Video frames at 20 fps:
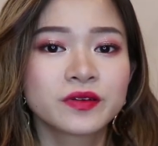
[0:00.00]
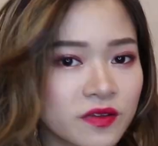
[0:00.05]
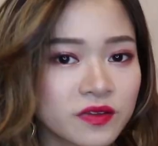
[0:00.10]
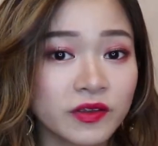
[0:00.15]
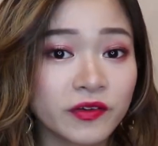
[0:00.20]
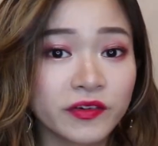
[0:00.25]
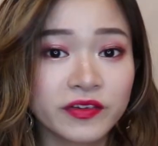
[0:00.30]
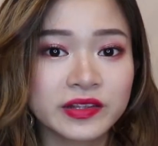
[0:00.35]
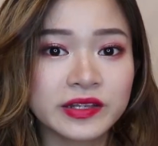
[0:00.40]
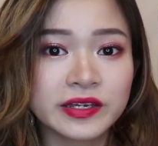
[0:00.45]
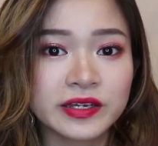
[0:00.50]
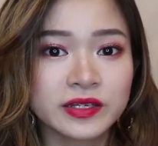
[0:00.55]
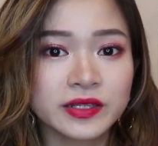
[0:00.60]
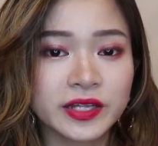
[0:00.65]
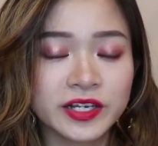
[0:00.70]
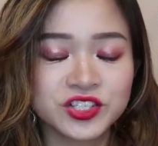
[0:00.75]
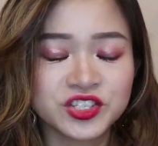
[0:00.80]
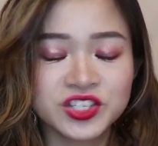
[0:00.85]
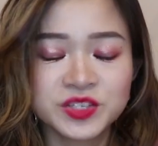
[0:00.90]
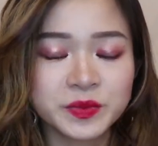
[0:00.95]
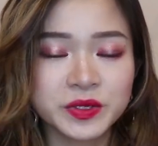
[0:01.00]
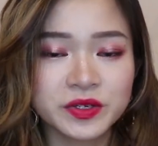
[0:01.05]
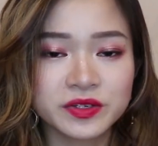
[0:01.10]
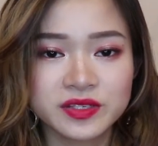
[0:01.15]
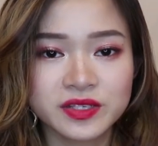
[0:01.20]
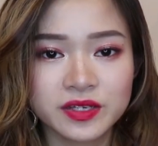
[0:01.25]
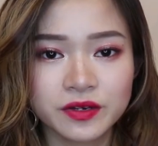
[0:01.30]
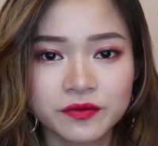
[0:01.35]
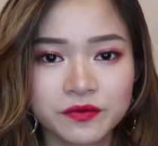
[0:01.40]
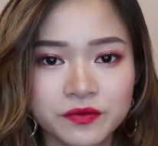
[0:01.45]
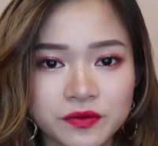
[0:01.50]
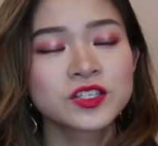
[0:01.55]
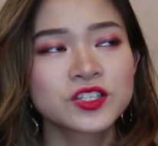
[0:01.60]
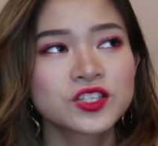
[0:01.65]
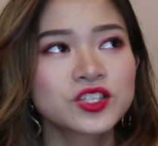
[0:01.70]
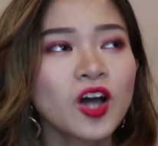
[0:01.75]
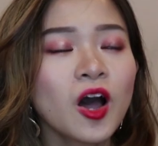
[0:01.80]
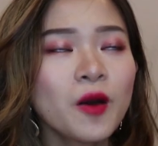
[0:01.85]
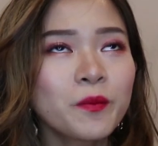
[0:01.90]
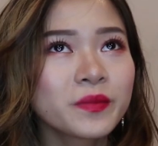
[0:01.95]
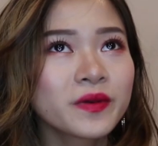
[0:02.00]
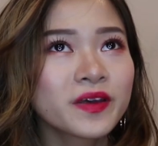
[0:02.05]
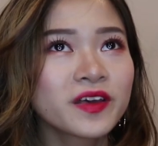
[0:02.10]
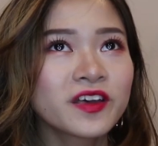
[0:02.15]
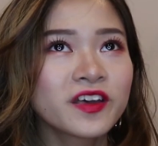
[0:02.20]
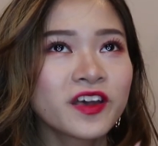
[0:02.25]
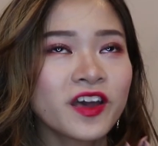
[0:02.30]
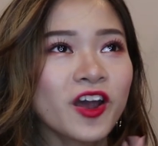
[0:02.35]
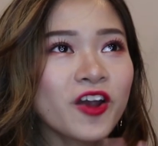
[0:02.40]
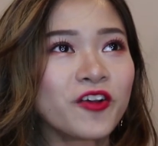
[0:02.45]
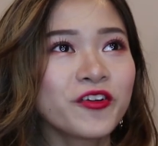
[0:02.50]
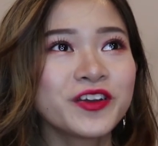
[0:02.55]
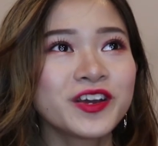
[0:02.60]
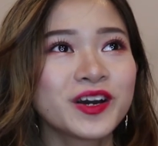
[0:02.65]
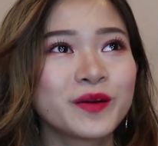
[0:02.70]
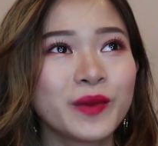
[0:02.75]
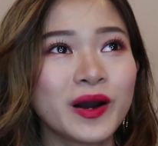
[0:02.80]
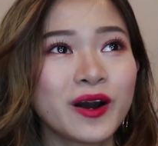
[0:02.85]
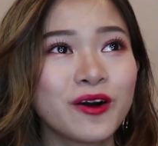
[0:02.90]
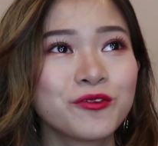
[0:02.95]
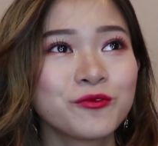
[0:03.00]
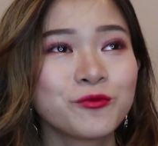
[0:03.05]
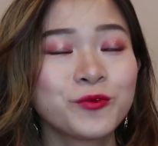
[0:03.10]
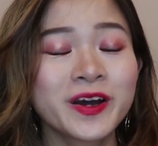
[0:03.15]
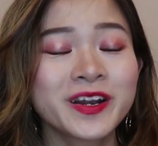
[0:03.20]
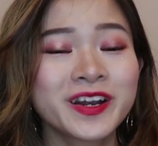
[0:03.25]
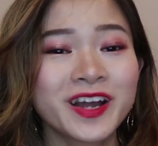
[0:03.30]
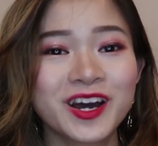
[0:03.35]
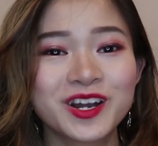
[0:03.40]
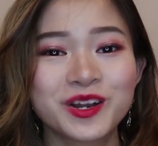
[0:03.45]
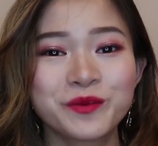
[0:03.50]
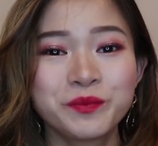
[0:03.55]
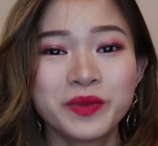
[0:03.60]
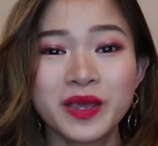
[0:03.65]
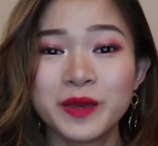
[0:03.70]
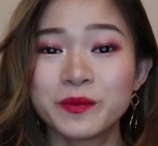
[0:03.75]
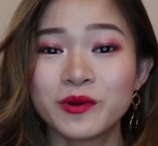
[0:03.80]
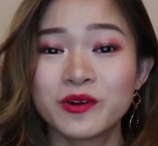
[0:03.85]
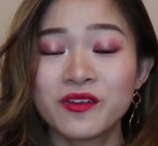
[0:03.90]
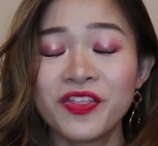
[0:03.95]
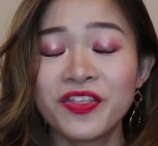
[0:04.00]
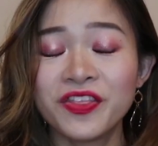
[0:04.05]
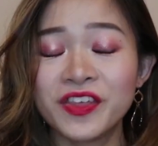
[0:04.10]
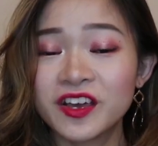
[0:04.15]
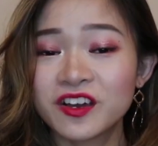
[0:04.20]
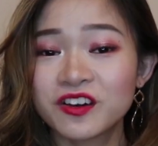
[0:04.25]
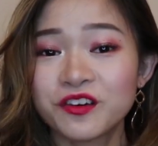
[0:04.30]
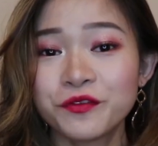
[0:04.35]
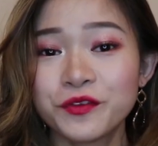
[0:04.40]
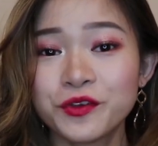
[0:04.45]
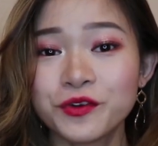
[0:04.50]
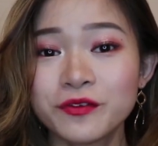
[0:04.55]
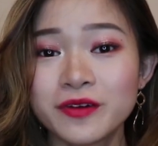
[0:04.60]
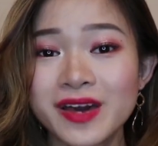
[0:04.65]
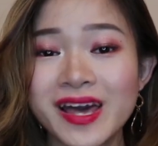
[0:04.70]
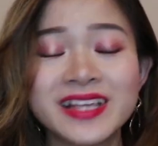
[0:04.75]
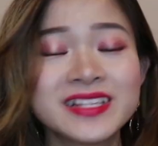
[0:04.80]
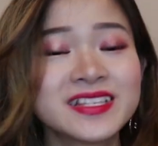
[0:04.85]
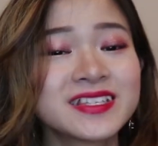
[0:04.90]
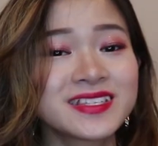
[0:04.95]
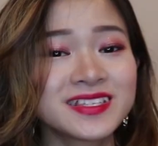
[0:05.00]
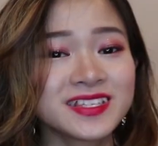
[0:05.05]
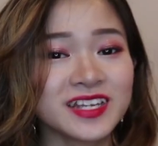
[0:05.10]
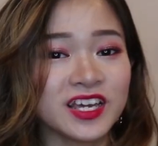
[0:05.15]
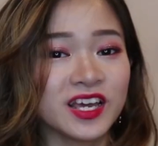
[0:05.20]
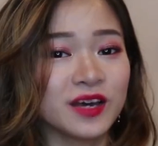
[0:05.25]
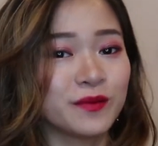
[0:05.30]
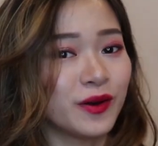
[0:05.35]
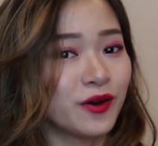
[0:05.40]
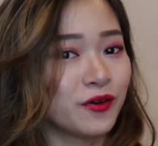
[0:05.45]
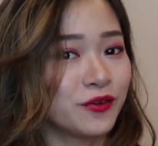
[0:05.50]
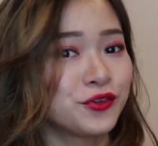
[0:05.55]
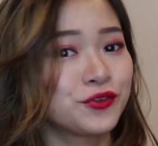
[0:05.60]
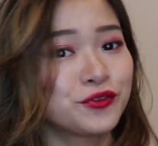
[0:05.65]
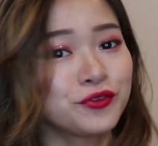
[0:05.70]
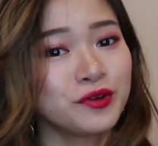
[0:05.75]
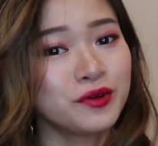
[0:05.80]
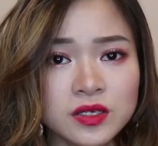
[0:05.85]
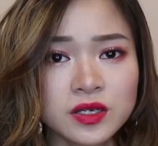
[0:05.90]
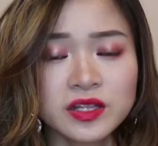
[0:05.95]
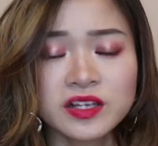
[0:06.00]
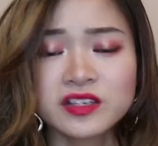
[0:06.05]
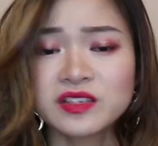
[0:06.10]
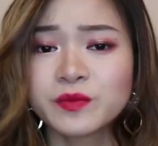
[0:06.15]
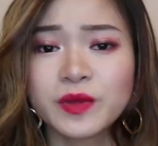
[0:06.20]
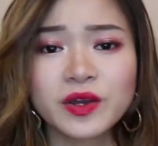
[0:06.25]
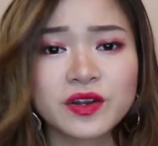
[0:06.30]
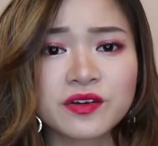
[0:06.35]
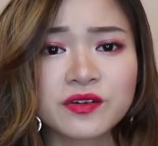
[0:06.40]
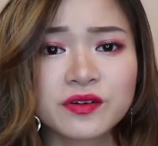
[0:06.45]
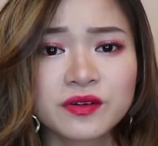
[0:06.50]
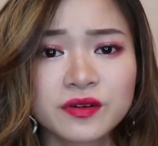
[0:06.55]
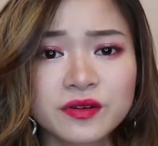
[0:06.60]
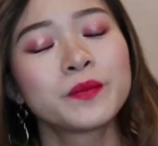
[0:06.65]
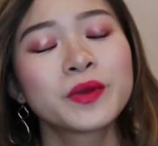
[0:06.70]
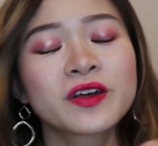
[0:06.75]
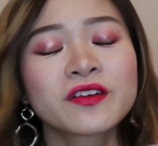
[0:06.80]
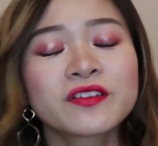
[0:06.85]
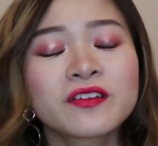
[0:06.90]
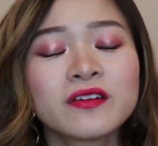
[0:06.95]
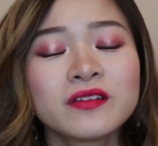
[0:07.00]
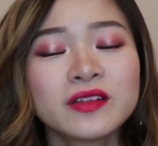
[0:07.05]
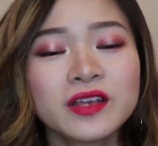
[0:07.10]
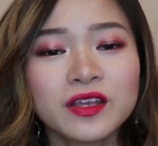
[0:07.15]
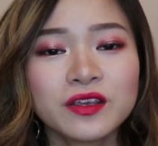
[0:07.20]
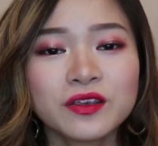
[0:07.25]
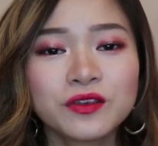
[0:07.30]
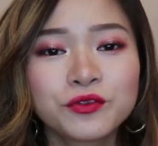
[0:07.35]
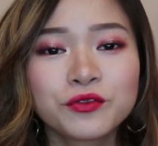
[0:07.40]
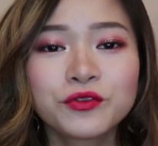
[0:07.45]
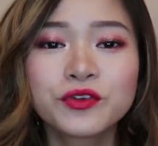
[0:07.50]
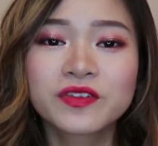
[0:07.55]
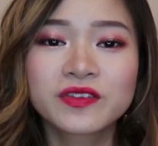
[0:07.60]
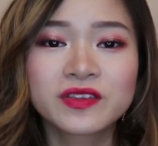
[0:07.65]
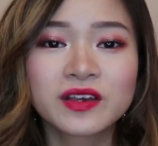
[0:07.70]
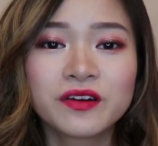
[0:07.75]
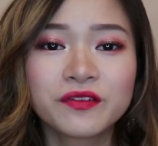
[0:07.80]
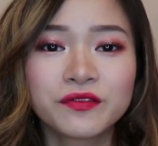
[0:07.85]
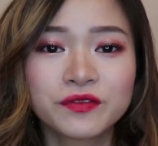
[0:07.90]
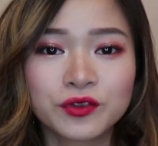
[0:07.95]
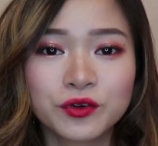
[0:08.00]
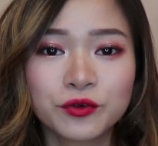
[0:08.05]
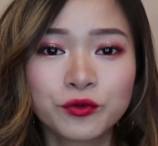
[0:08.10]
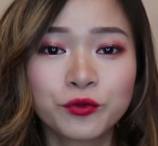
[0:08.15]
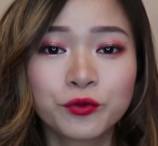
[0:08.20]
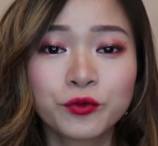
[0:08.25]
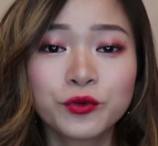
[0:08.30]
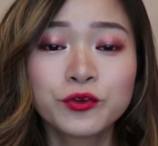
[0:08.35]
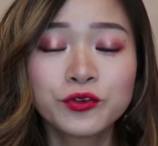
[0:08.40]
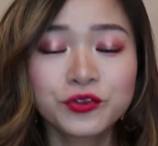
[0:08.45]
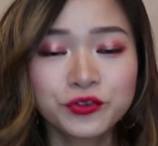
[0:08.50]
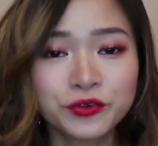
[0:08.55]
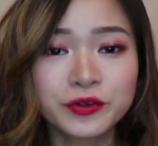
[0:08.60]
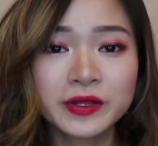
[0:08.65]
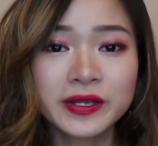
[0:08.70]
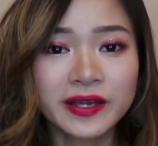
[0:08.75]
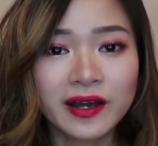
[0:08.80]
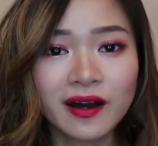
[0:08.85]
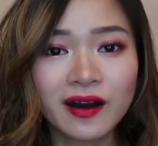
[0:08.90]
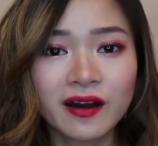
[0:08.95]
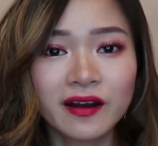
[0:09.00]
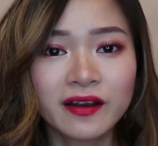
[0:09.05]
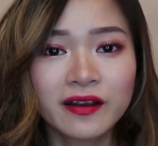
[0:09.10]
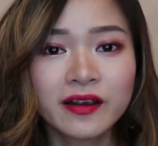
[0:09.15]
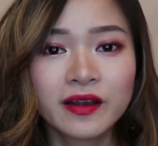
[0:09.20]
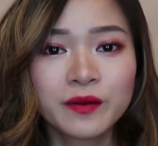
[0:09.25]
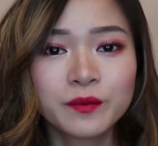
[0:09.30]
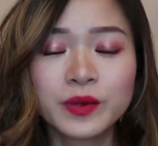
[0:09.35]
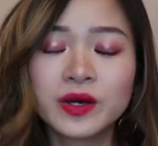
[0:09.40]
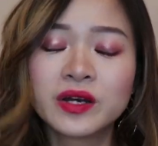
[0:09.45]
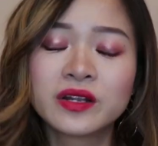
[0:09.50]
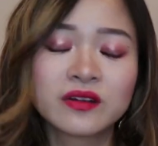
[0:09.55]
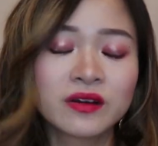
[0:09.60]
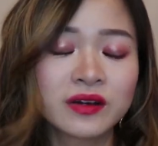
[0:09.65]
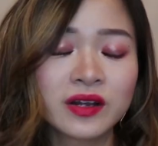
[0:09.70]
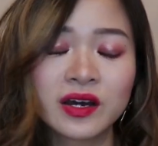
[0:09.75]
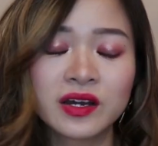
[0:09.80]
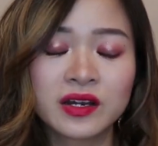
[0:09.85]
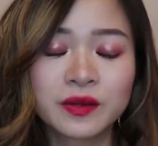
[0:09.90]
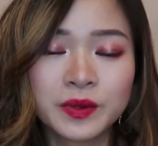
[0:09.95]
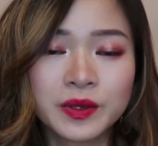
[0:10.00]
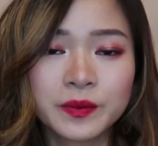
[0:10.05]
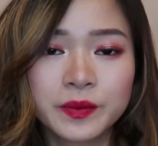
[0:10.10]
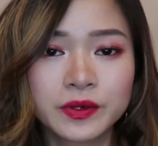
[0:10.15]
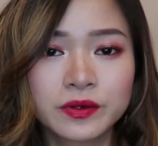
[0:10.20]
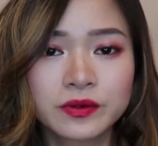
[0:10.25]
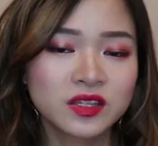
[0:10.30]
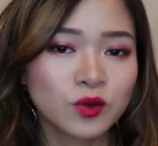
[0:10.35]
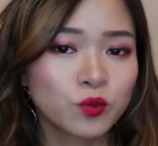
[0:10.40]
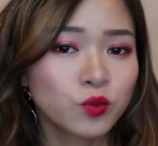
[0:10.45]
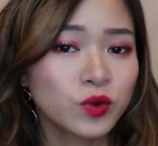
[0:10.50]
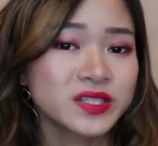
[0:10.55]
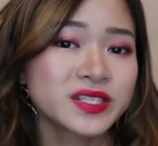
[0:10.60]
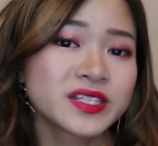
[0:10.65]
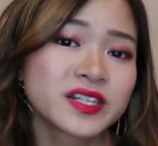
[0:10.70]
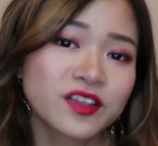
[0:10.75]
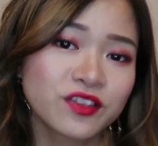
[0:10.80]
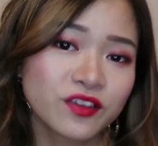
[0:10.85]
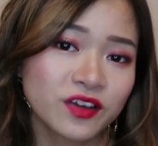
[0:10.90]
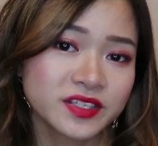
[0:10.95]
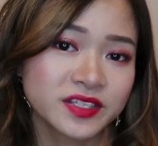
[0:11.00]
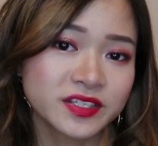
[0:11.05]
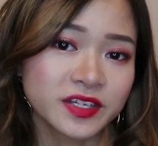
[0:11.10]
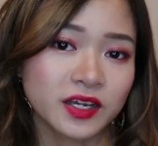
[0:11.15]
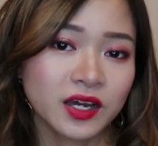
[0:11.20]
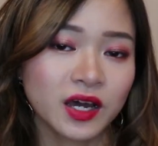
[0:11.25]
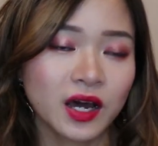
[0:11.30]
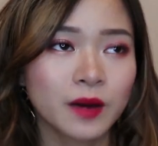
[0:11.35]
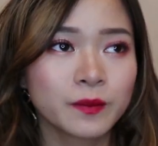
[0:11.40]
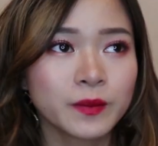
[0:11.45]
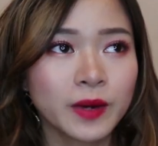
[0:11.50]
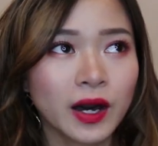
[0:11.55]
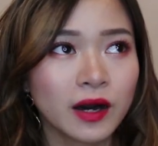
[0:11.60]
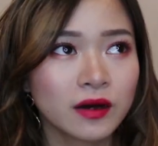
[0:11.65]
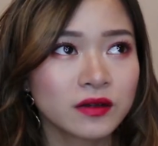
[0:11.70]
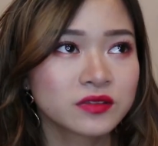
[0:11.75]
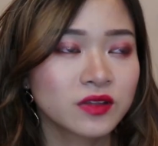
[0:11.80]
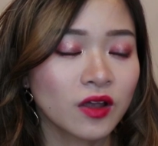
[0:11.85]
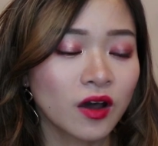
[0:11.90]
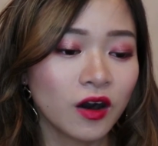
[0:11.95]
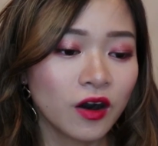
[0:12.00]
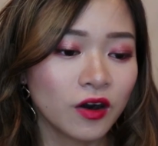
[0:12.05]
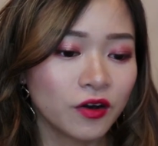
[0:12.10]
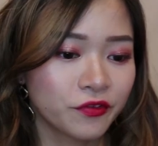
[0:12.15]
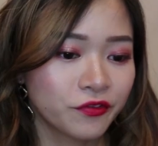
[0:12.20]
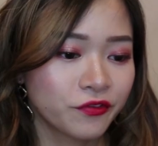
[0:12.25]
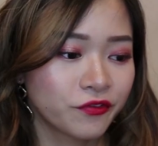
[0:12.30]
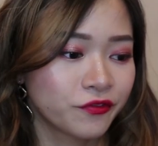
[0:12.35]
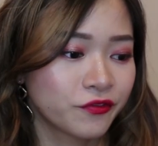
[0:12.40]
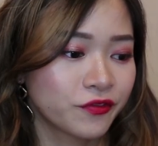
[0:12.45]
Seriously, like just be yourself. Stop caring about what other people think of you and say about you. It doesn't matter because only you yourself know who you truly are but not other people. The words and the thoughts that come out of